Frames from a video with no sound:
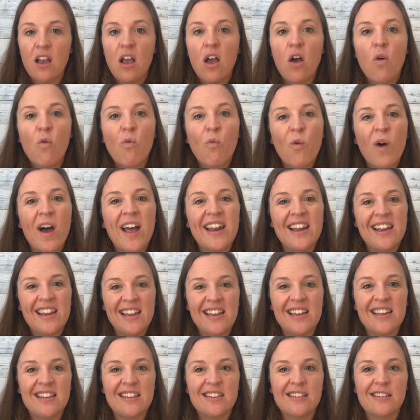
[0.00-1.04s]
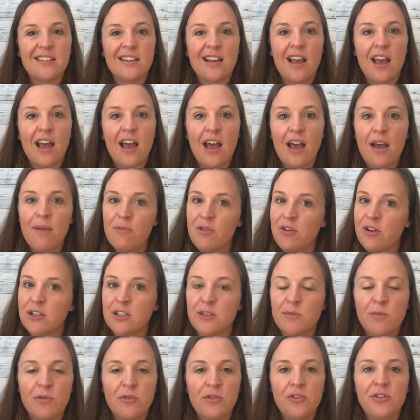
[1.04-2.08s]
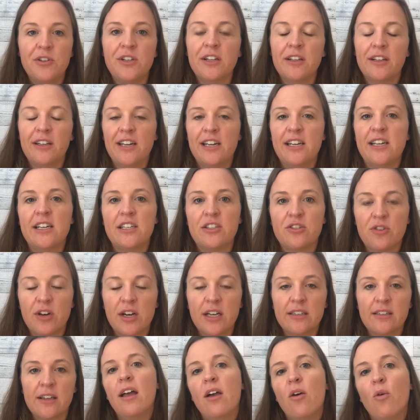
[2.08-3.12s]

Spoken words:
What is a municipal utility district?